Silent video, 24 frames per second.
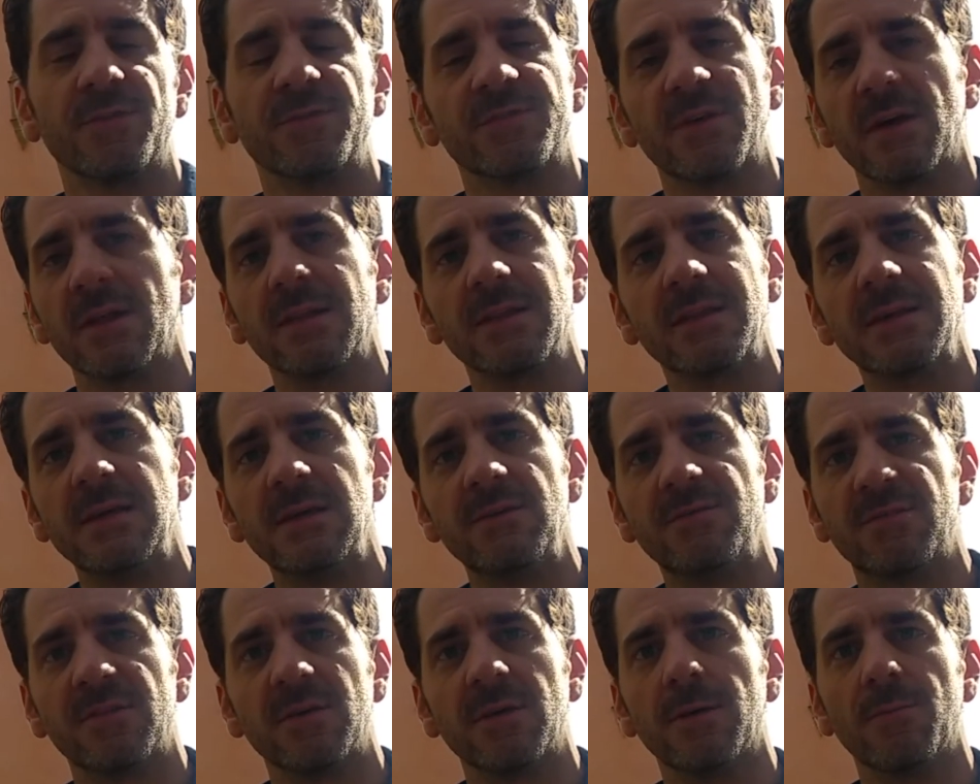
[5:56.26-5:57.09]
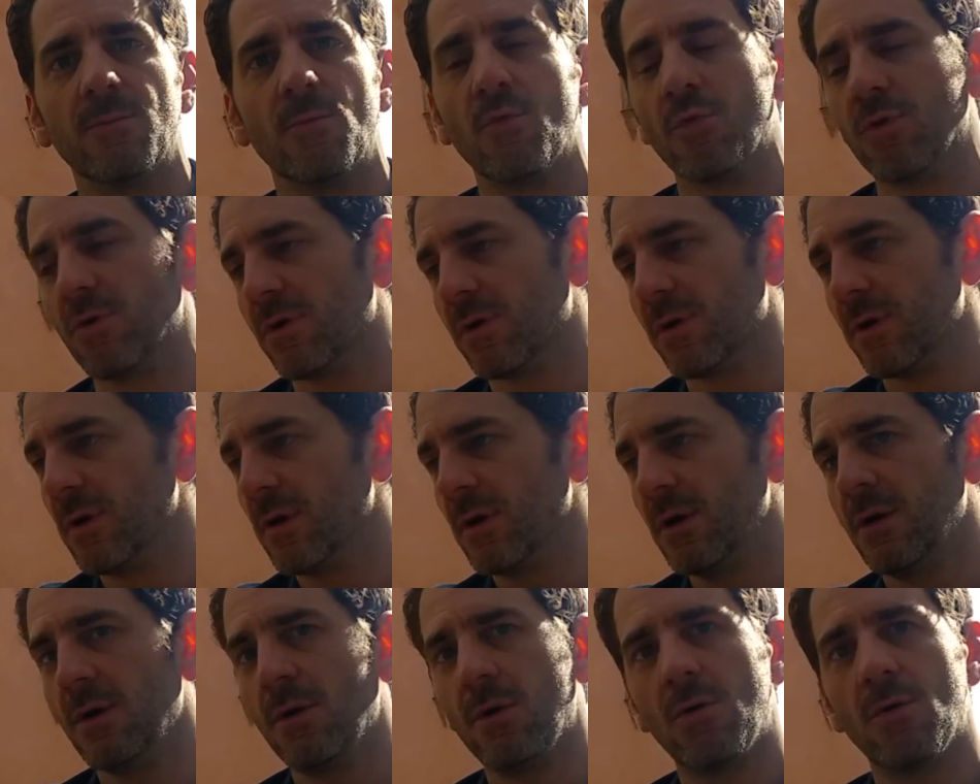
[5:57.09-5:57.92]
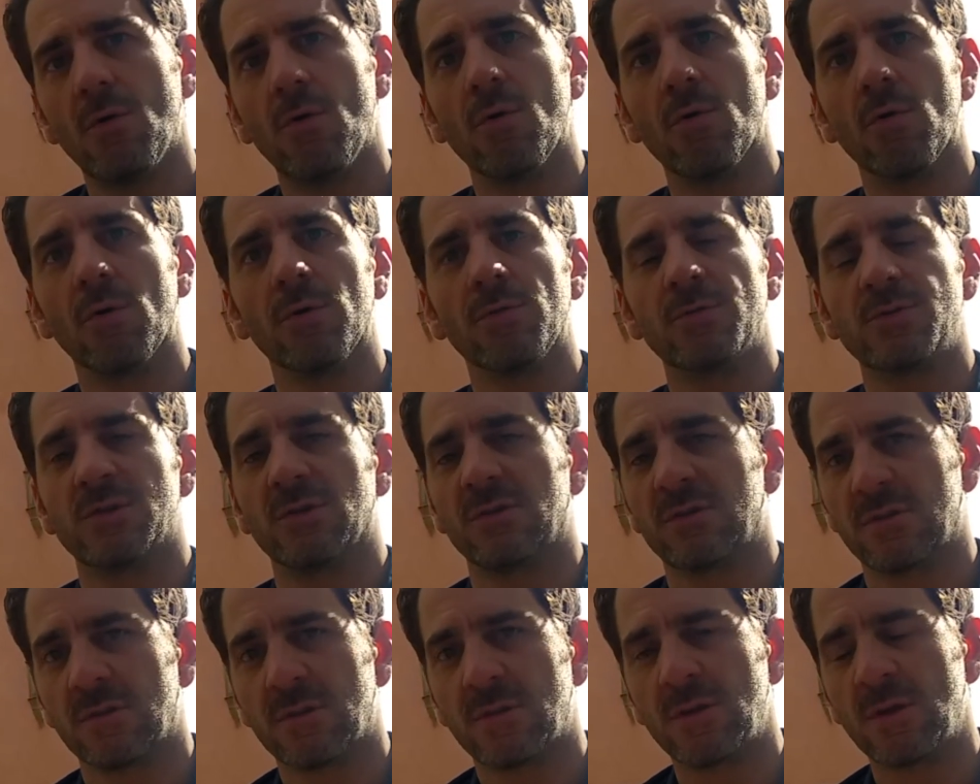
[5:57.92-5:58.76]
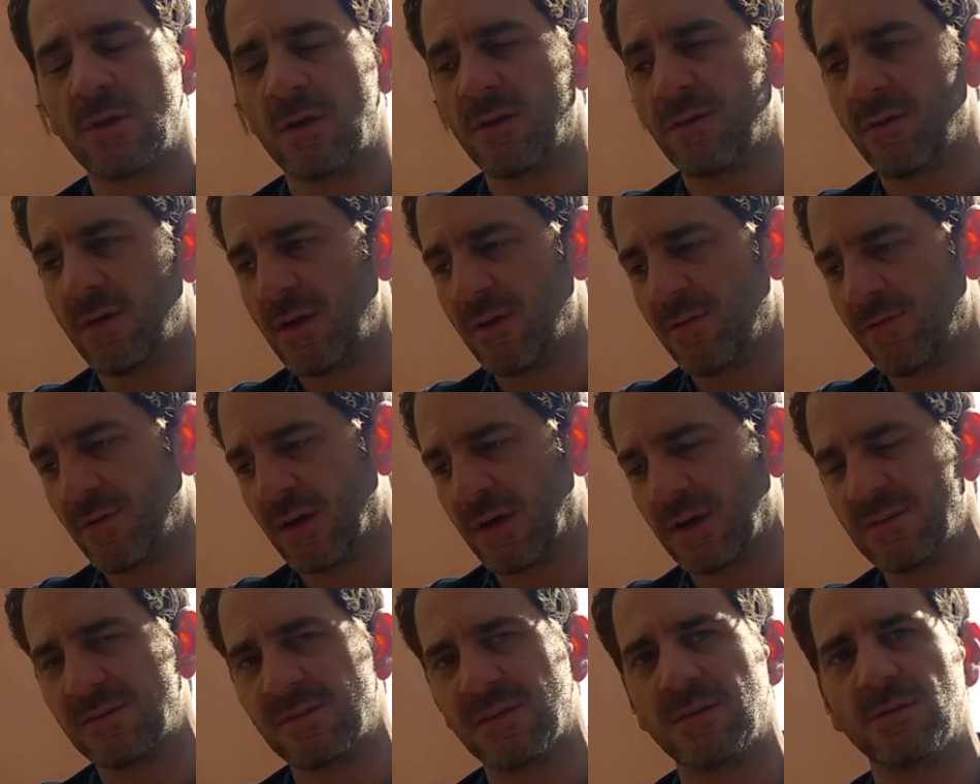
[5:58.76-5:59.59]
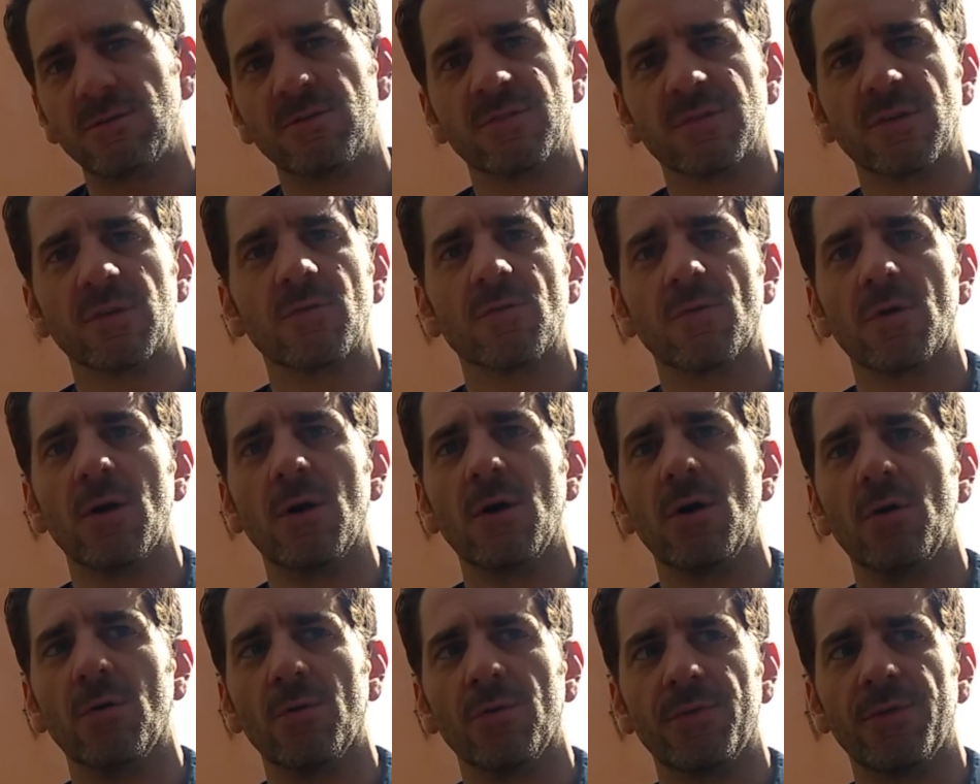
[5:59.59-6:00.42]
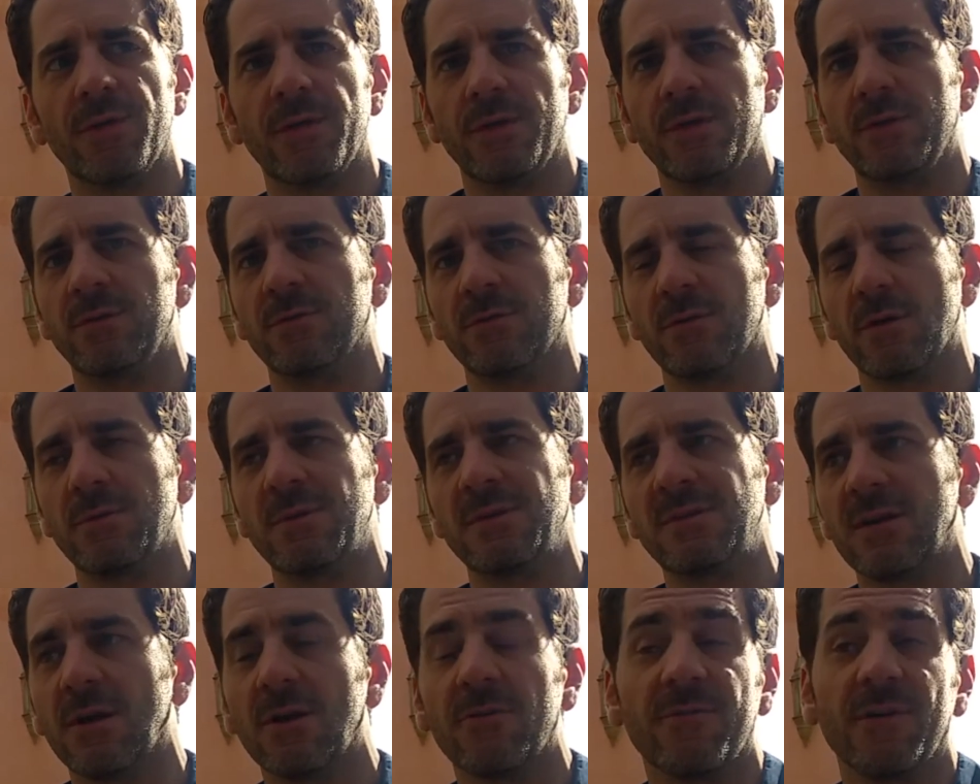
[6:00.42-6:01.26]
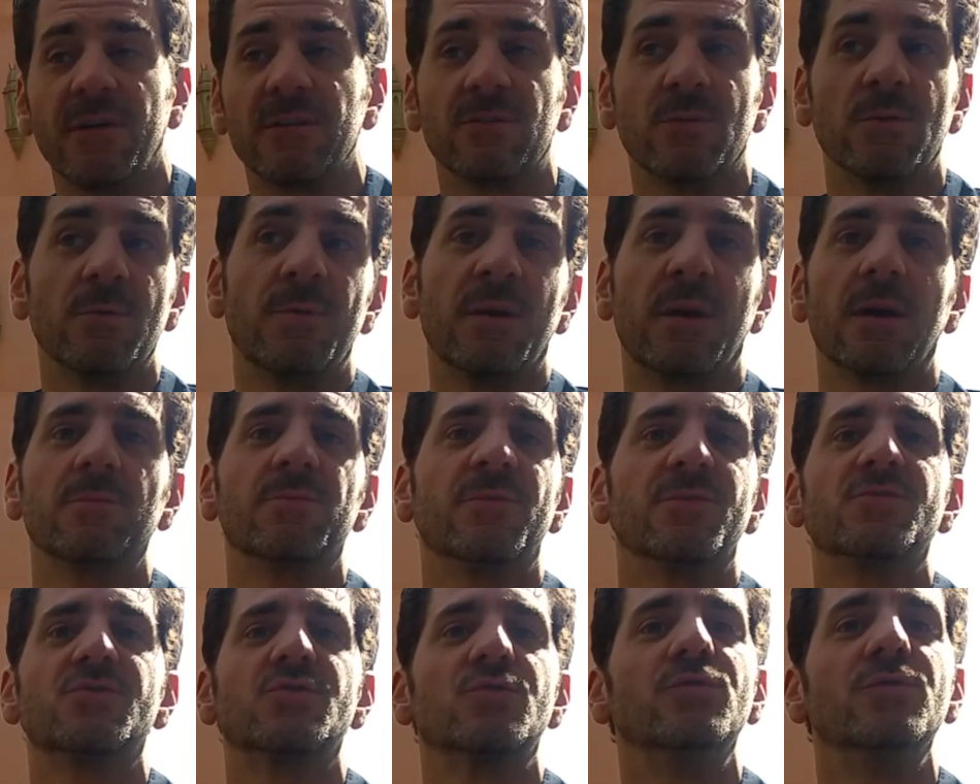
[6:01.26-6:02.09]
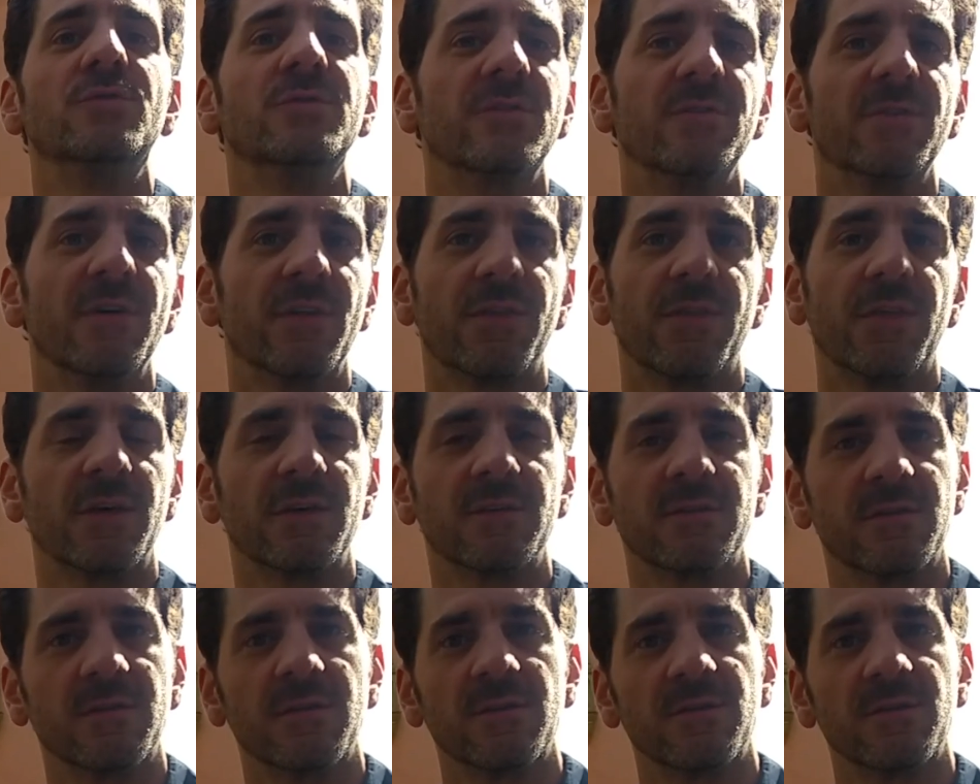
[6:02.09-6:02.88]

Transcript: if the son leaves him or just if it continues to grow, then he's going to be terrified. So he becomes intrusive, I think, to